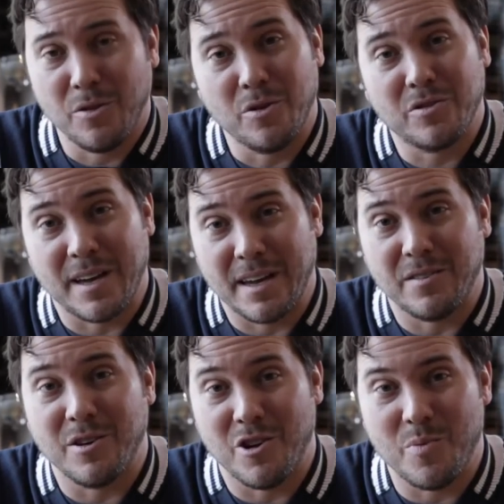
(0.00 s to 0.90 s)
it looks like
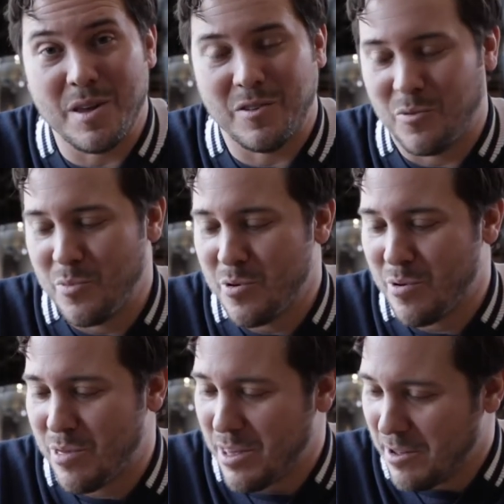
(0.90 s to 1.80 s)
it's going to be
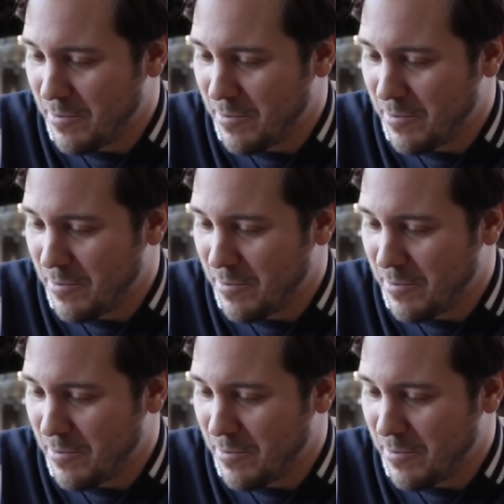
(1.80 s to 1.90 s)
smooth.